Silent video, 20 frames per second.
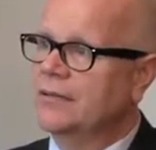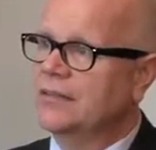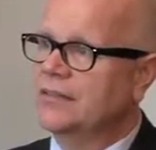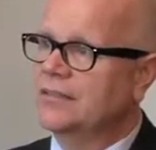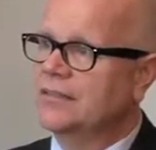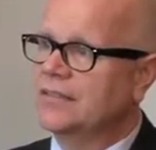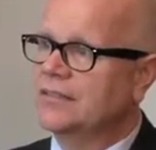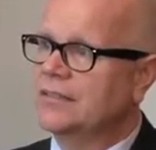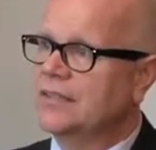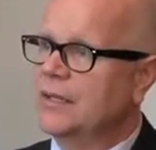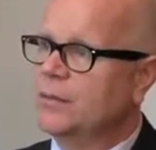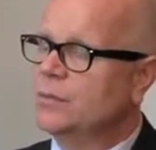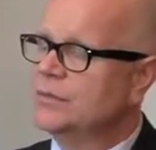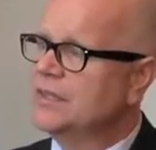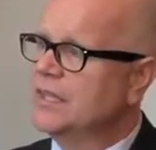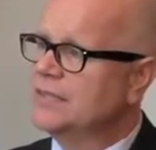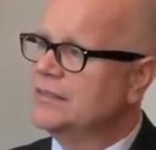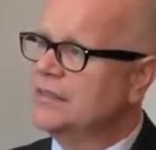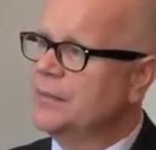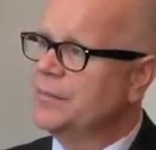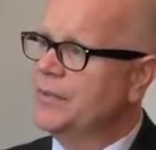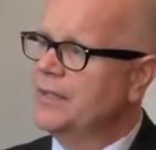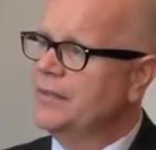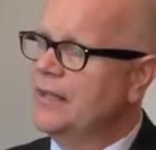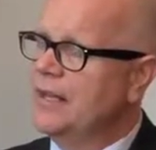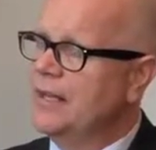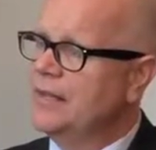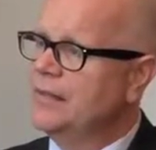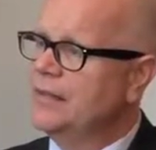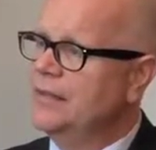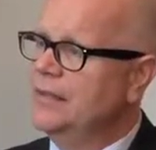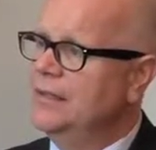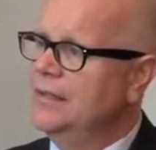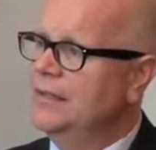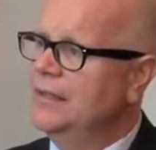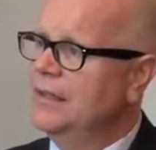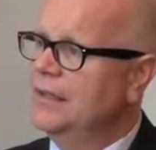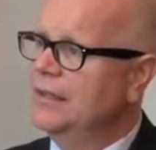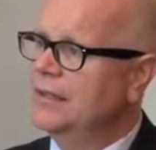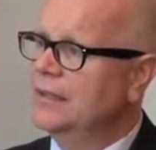Sustanet was not something that
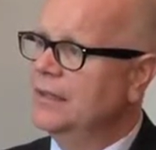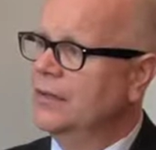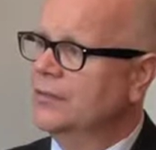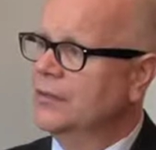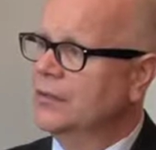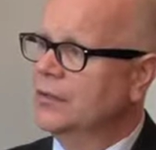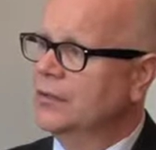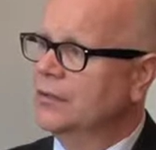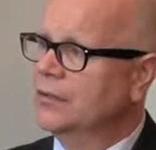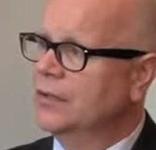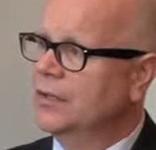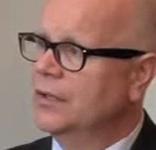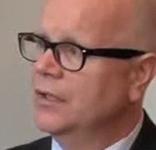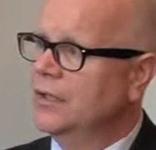the governor